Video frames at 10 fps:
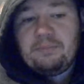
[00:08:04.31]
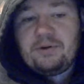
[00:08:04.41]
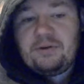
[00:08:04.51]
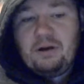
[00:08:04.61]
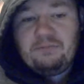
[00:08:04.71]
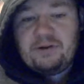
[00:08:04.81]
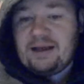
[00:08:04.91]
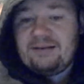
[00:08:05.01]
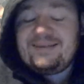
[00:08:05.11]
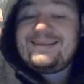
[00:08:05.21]
But
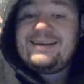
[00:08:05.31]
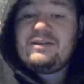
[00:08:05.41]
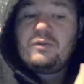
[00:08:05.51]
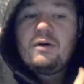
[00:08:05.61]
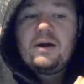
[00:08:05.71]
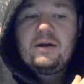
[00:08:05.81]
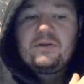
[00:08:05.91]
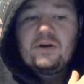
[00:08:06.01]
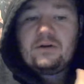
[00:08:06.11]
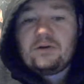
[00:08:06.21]
nonetheless, this
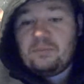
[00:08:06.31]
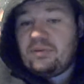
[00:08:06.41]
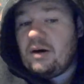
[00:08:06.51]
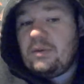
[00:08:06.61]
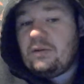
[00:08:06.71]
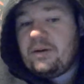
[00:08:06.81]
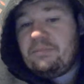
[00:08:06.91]
is a good promo.